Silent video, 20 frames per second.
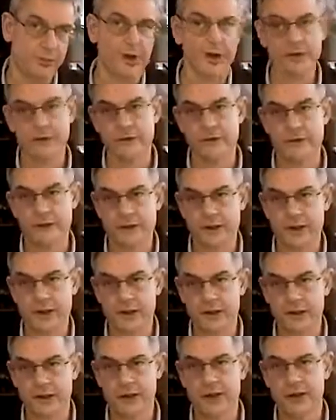part of the
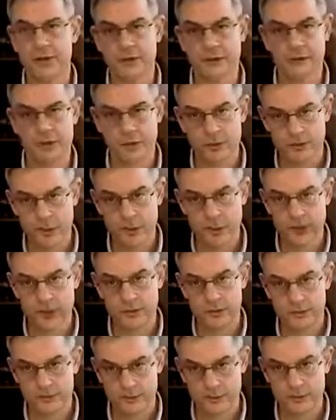second day,
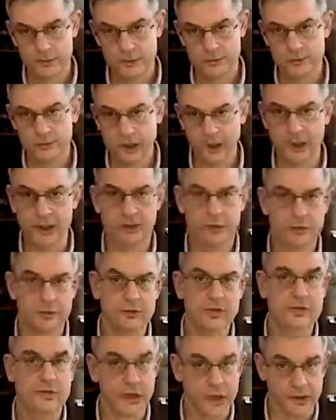we begin
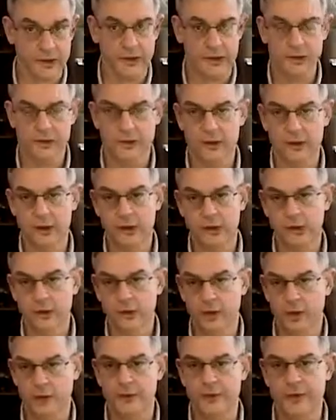to study
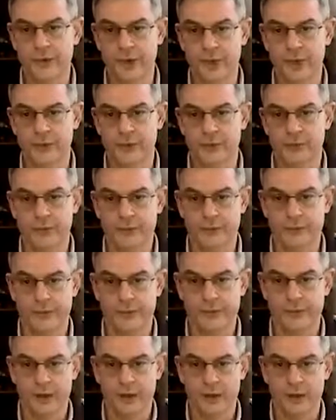cold
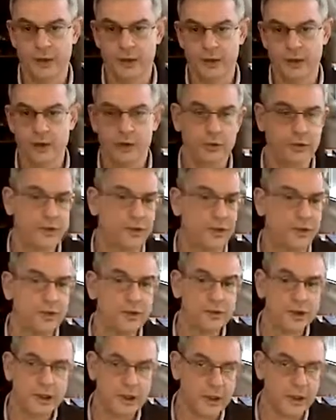
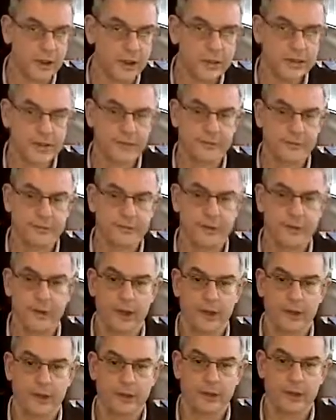therapy techniques.
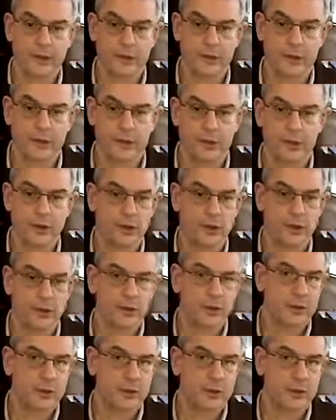So